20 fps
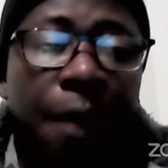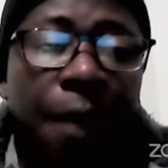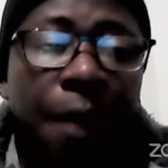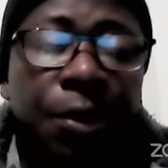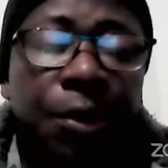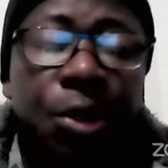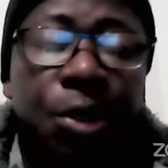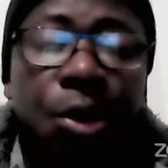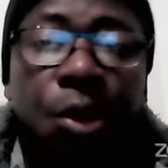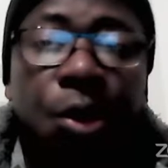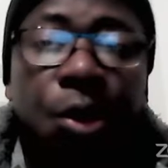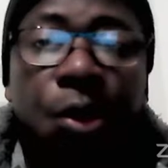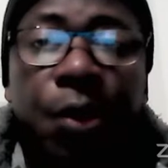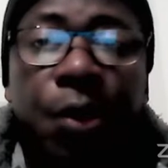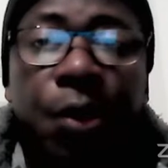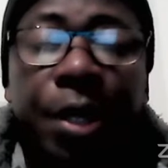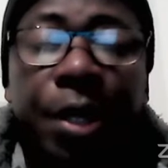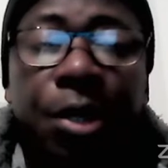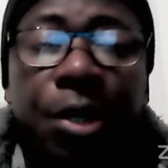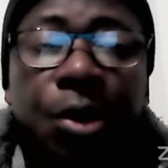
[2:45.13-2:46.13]
So
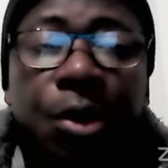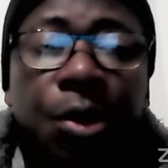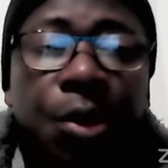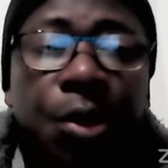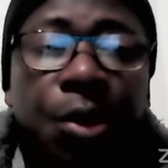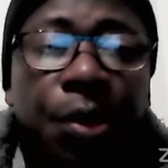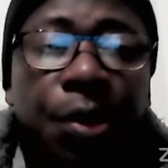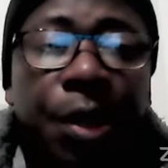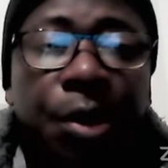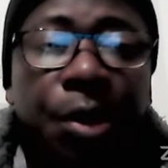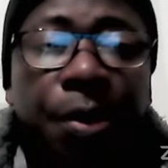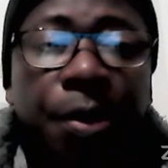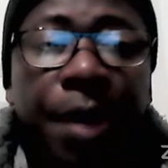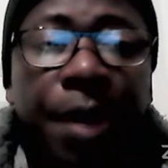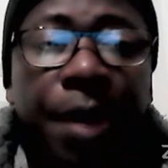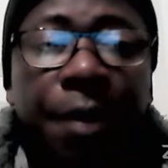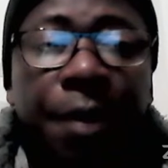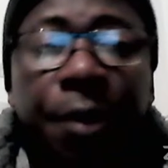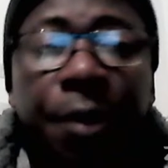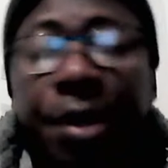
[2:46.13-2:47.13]
when you
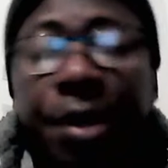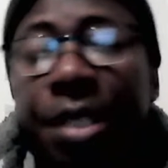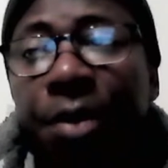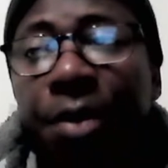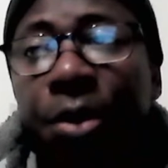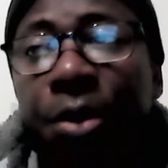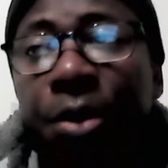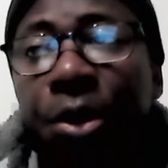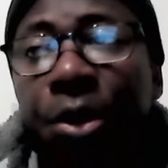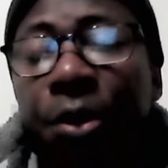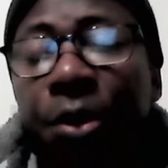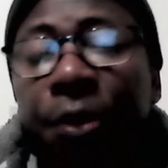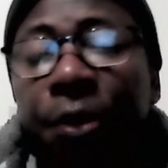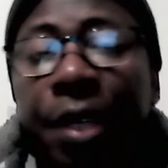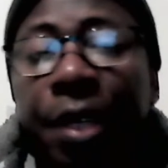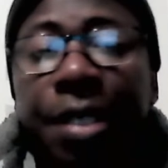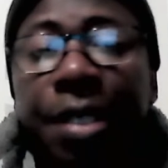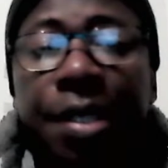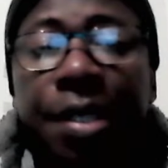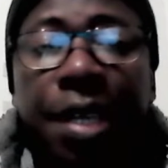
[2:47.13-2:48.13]
make, for example, your
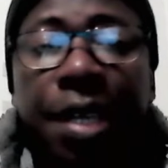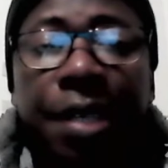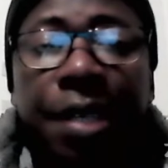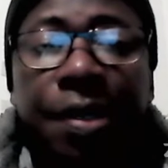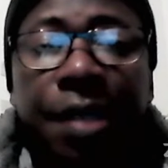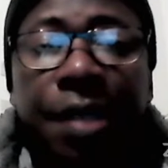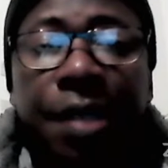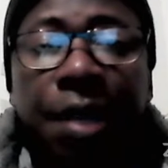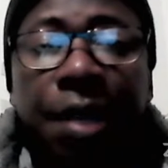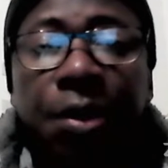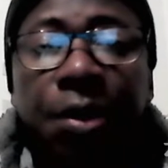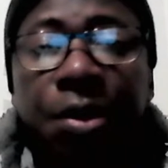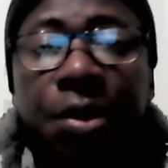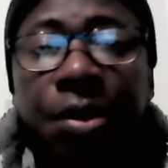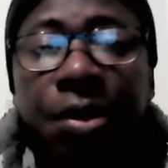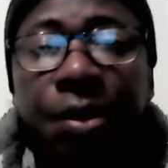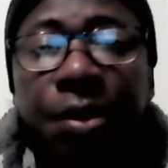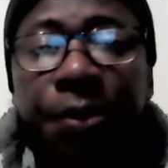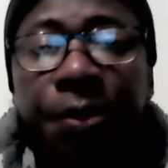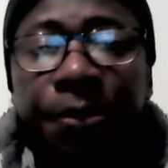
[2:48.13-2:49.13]
first
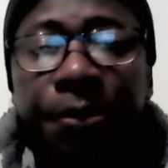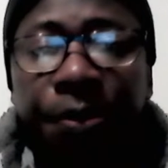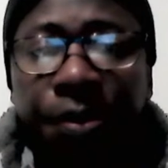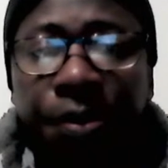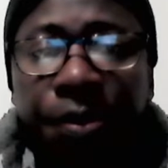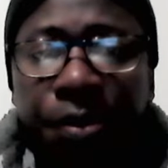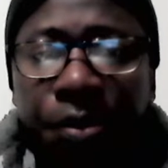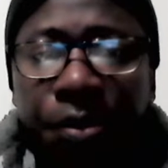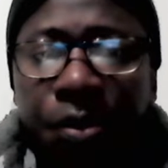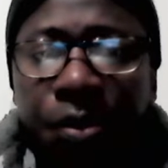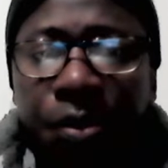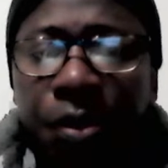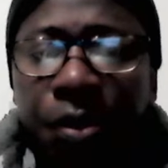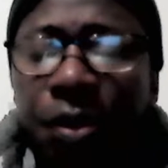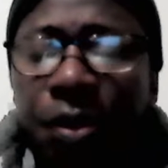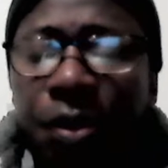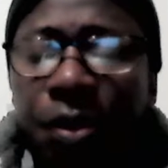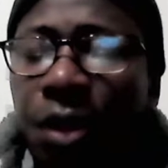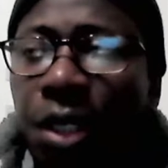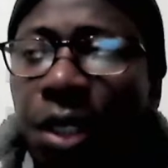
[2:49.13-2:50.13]
sales,
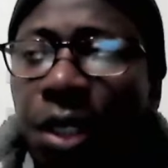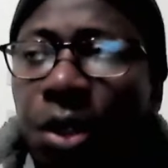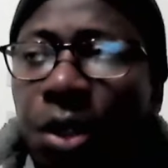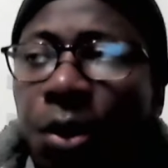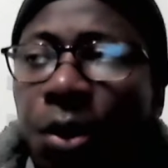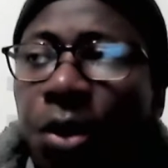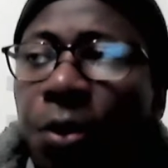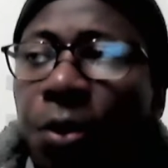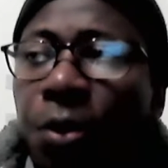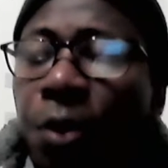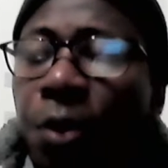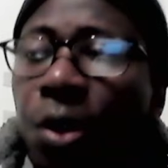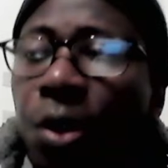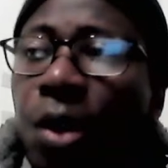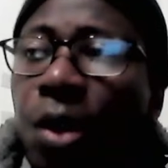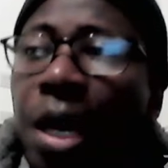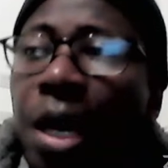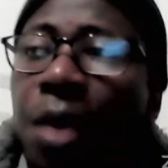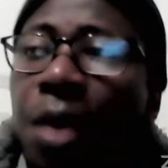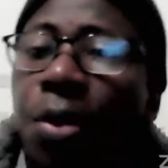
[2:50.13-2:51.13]
you want to
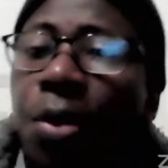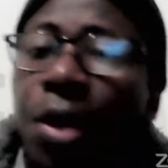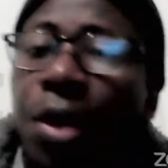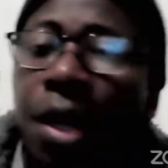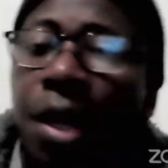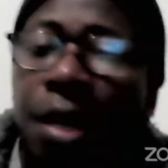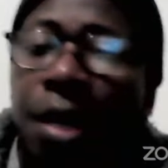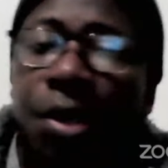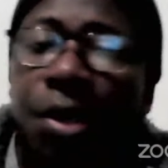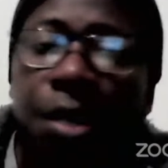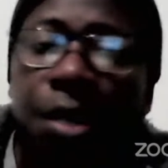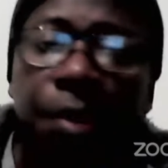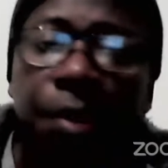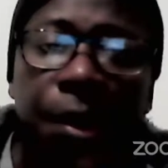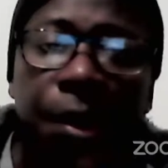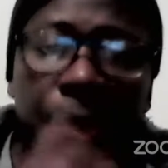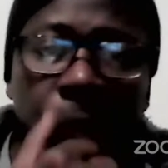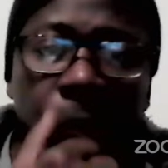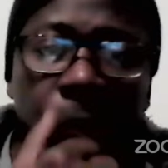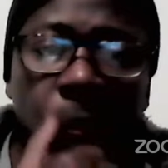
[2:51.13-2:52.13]
follow up with a
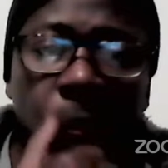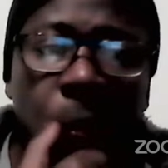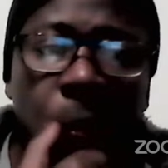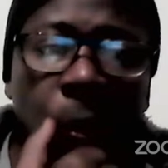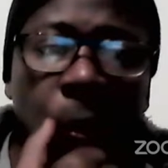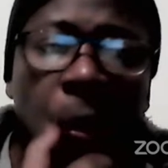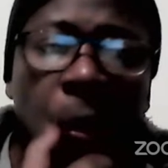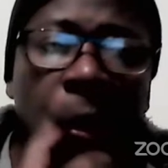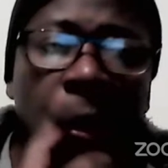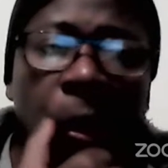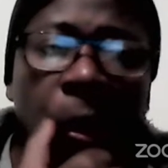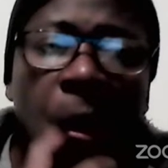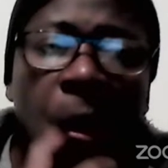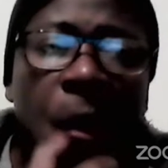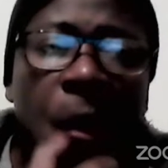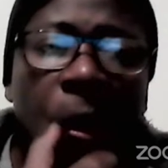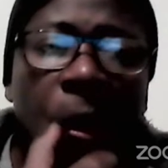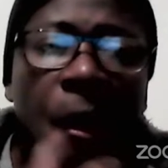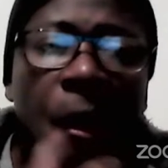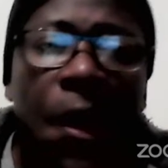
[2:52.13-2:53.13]
customer,
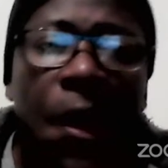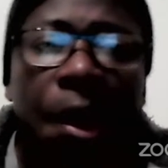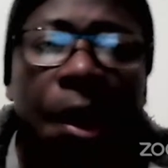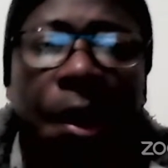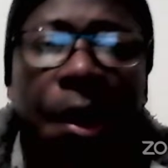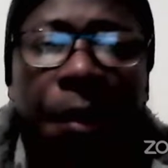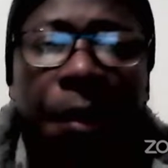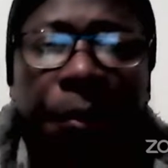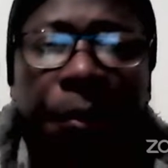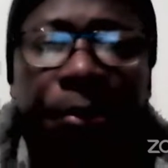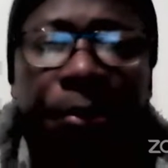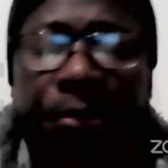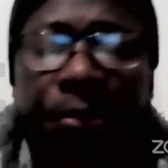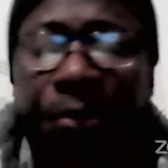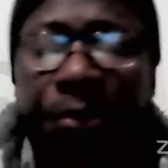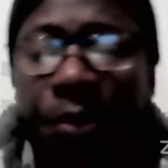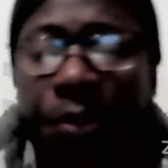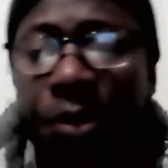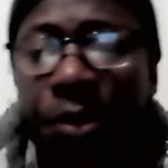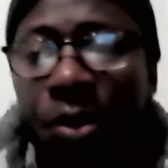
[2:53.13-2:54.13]
um,
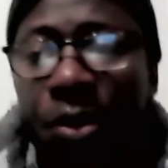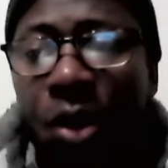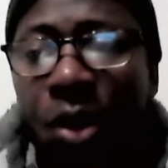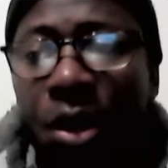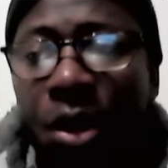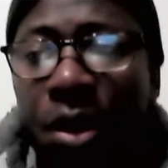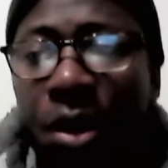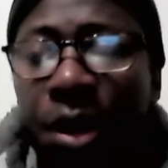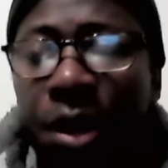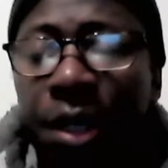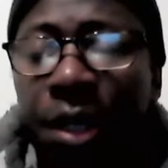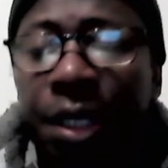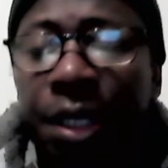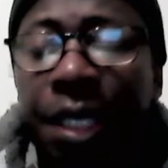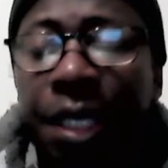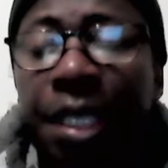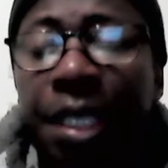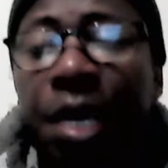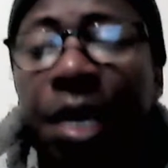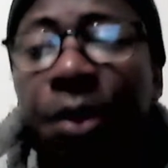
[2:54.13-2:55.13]

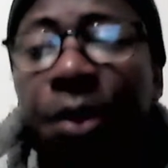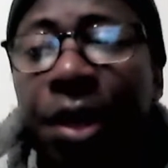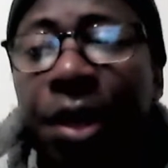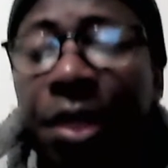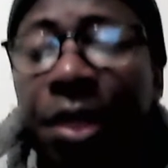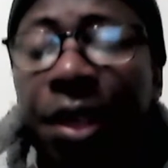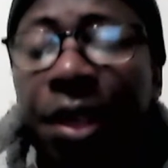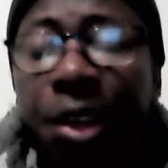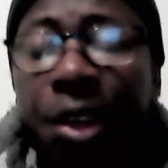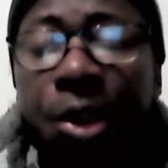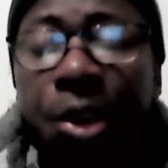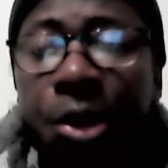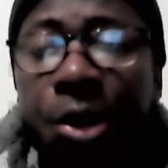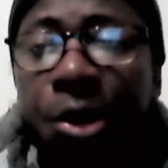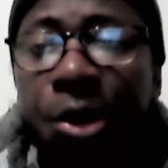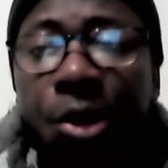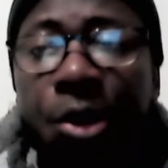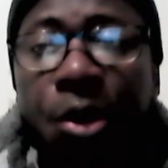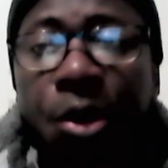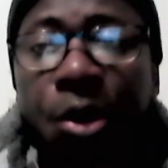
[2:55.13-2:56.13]
either with a thank
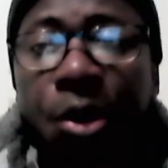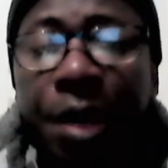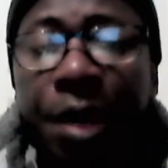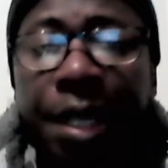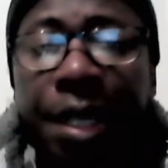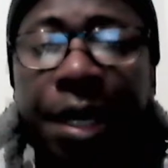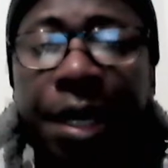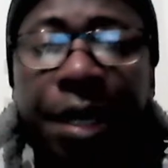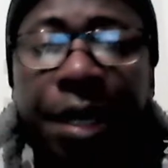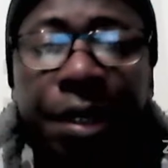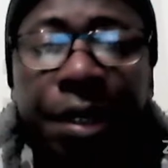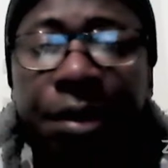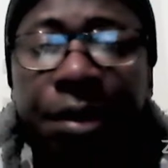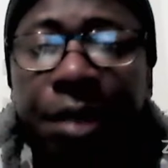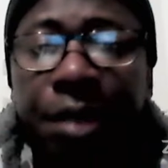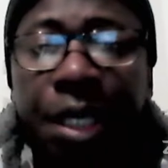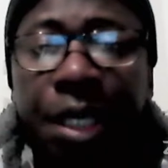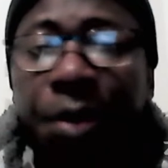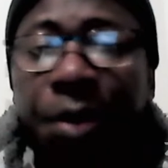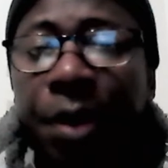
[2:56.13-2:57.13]
you or with an
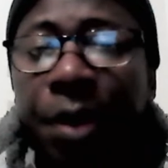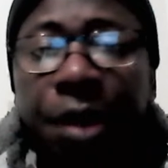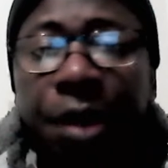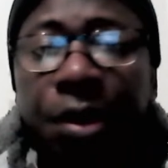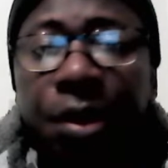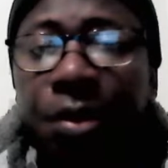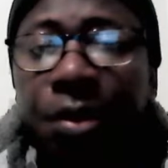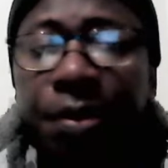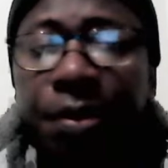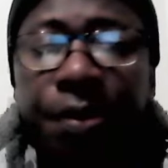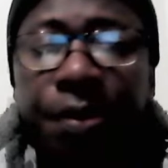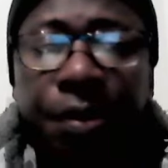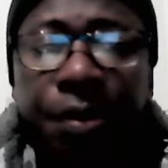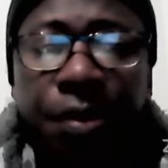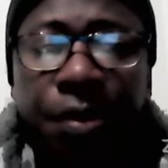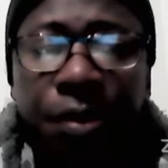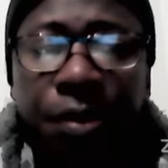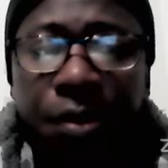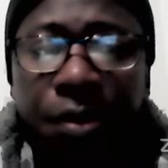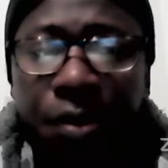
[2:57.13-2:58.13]
email,
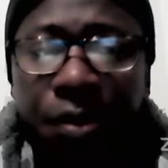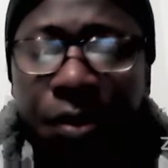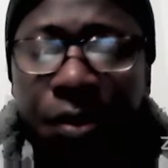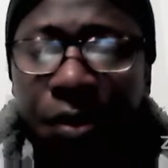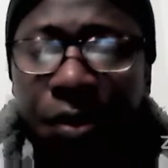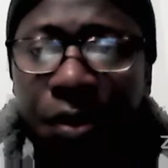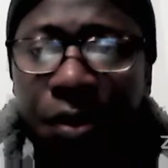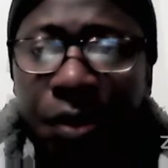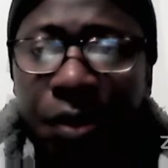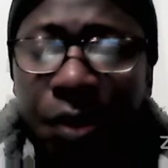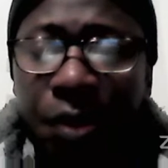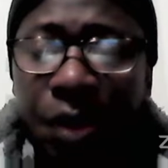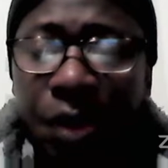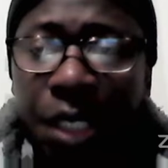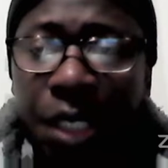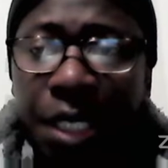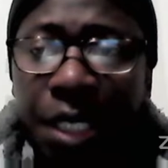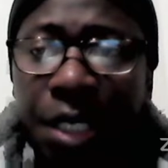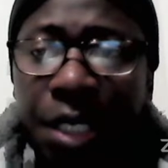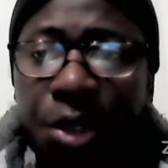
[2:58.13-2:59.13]

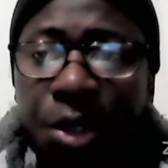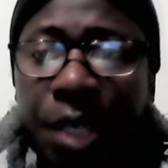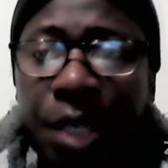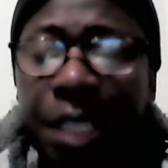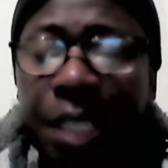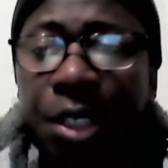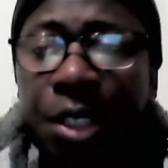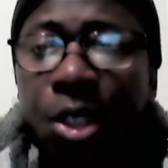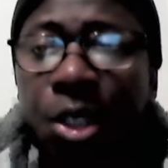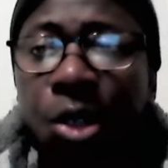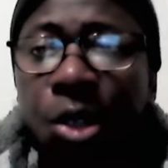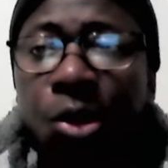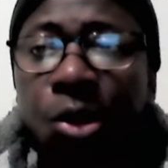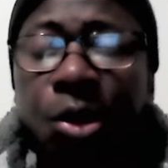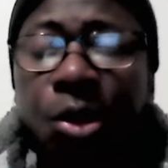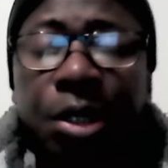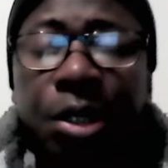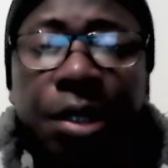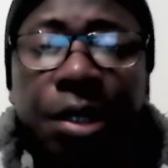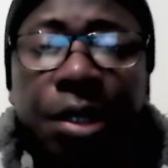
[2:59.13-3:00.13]
and then you can include